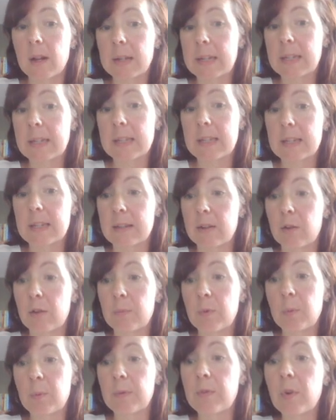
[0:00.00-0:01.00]
like in this
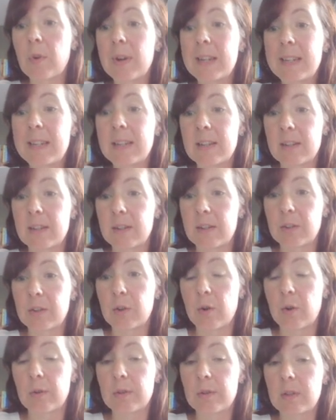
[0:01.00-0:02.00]
example, we've got intern
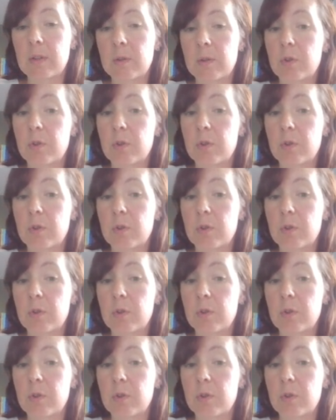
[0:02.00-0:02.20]
costs,